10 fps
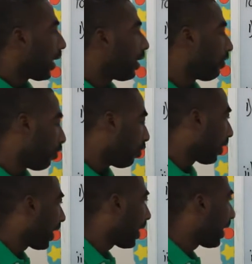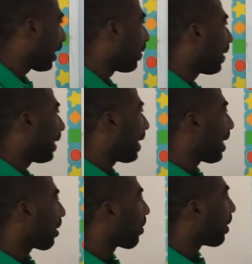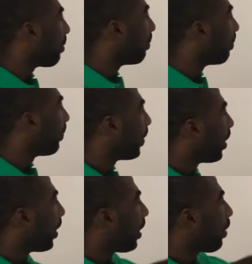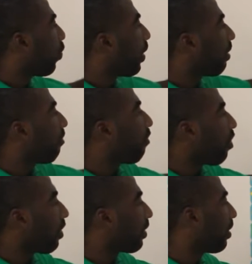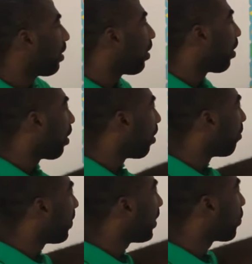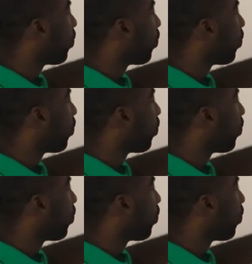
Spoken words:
if you look at our diagram, the 1/4 of this